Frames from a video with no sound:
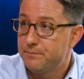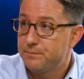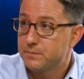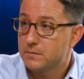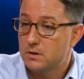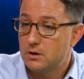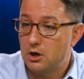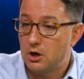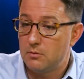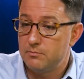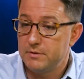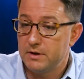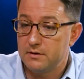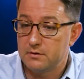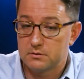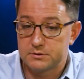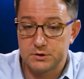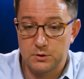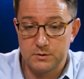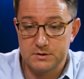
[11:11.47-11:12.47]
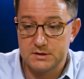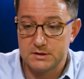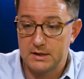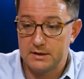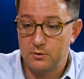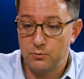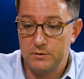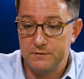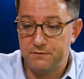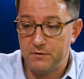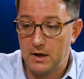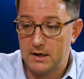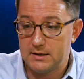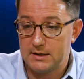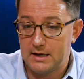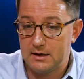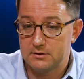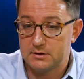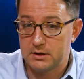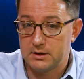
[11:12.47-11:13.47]
so let's say that we find
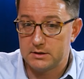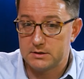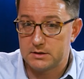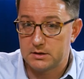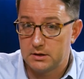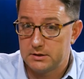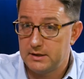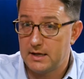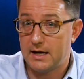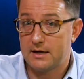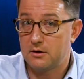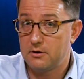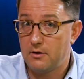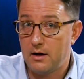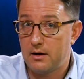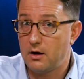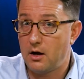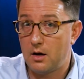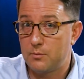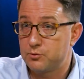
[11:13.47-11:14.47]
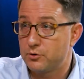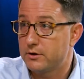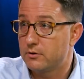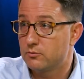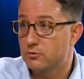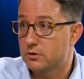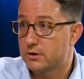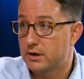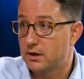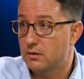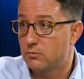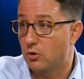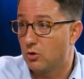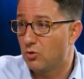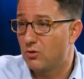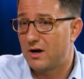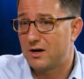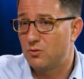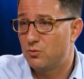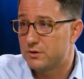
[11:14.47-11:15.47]
out that it's, I don't know how to operate a real camera,
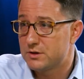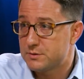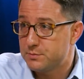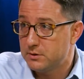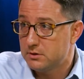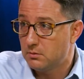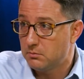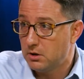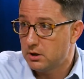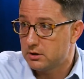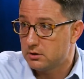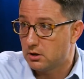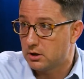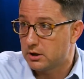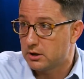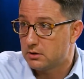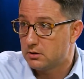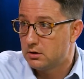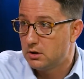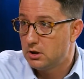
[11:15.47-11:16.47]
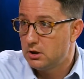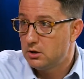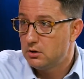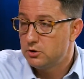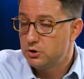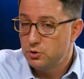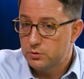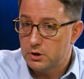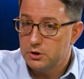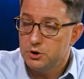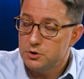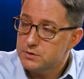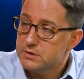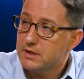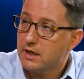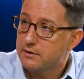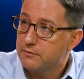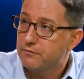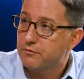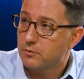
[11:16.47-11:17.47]
or I don't want to spend the money on it. You can use
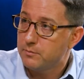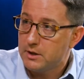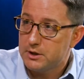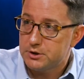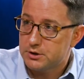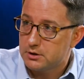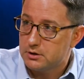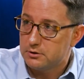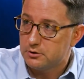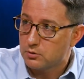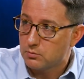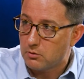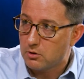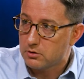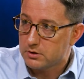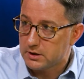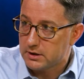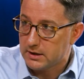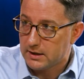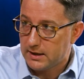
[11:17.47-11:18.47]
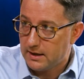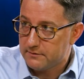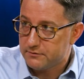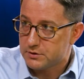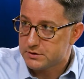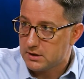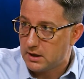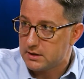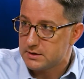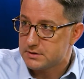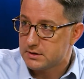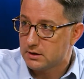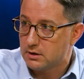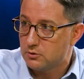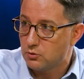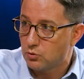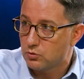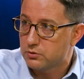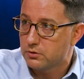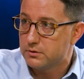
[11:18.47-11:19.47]
that information in your marketing and advertising in
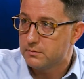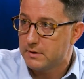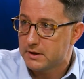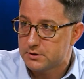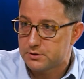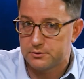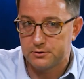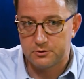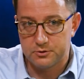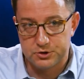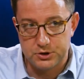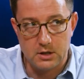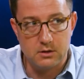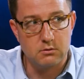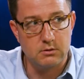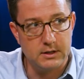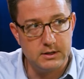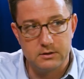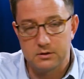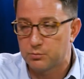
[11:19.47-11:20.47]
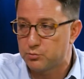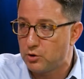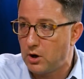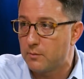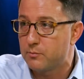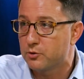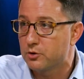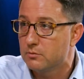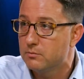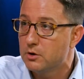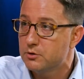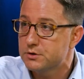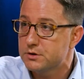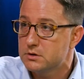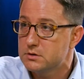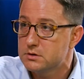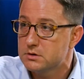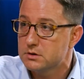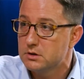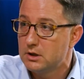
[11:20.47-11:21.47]
order to make sure you're generating the proper
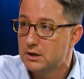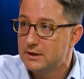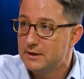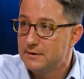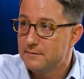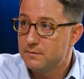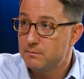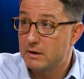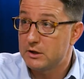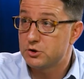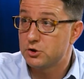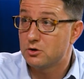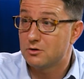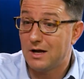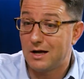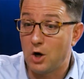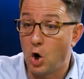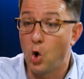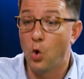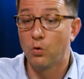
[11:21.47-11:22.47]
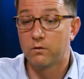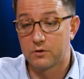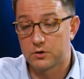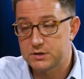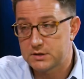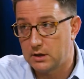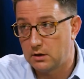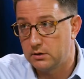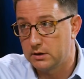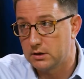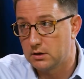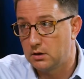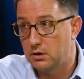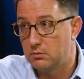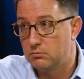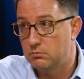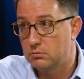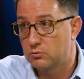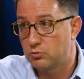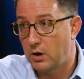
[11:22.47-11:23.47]
emotions. Make sure you're not overselling
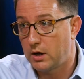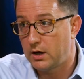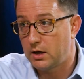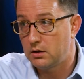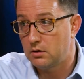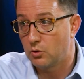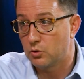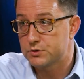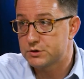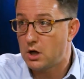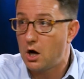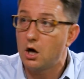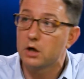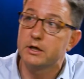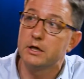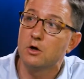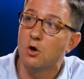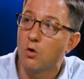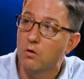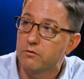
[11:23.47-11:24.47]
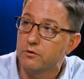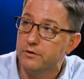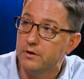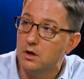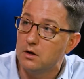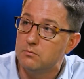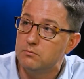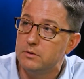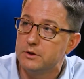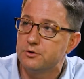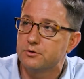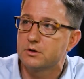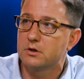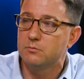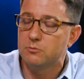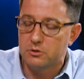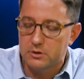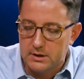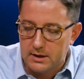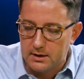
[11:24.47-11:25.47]
them, right, or talking over them, and you're
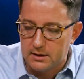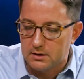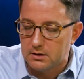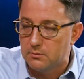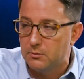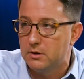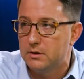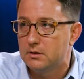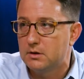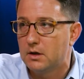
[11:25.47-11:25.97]
communicating them